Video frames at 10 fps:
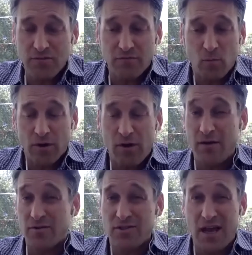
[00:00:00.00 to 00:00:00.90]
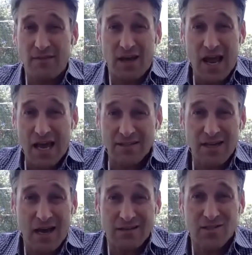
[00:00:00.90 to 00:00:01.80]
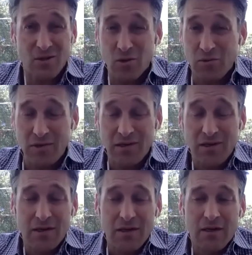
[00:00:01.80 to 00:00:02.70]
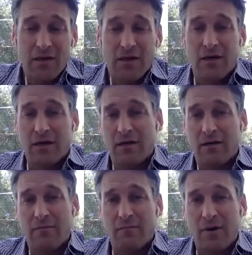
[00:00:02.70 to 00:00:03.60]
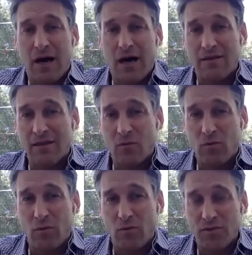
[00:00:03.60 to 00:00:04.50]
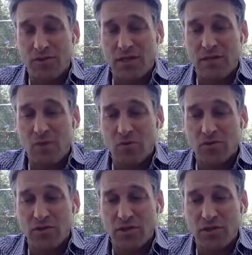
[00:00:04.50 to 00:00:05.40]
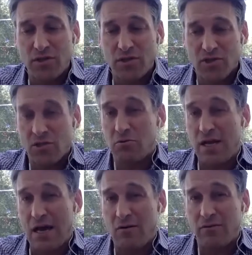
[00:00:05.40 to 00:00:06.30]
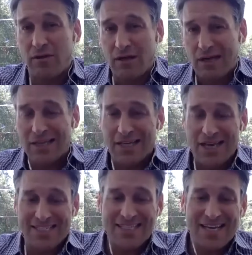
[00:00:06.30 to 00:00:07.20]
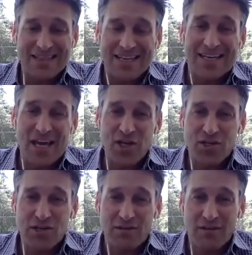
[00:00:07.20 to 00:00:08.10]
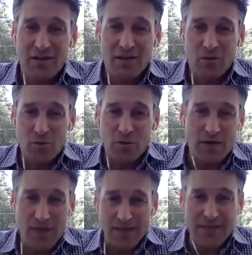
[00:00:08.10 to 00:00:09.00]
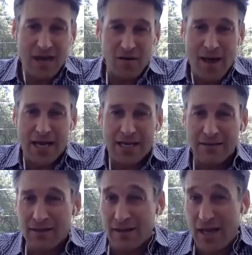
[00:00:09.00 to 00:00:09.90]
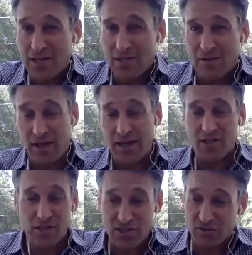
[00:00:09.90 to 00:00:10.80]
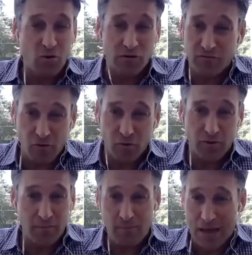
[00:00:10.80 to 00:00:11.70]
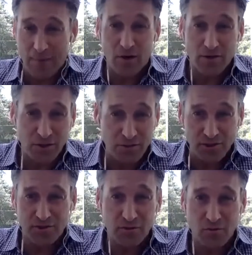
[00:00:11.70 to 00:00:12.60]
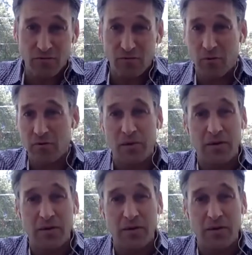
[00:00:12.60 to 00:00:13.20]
From what I understand, that has not slowed. I think what we're seeing mostly is a slowdown, and like I'd said, in litigation, where you have that dial back in litigation. Litigation is still going forward and patent prosecution is still going forward.